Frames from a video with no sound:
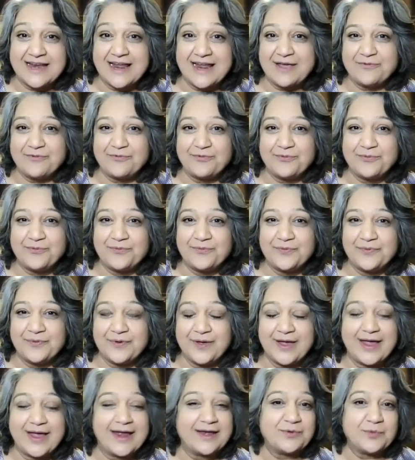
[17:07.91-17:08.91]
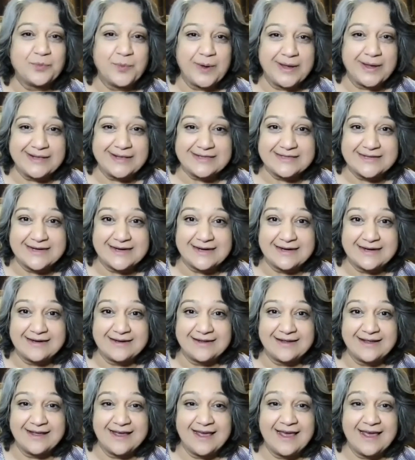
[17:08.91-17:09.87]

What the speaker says: life get wasted.